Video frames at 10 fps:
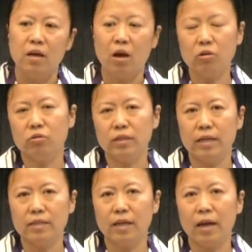also
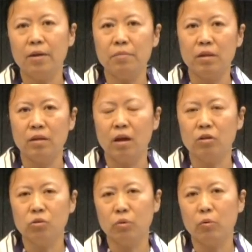takes time, and
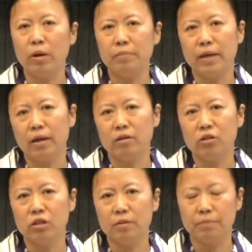also we want to be
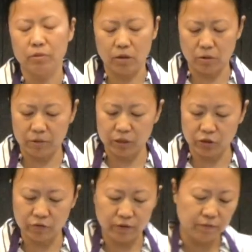energy
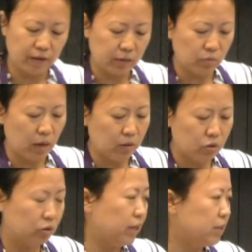reservative as well.
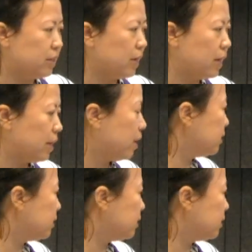So you can just set that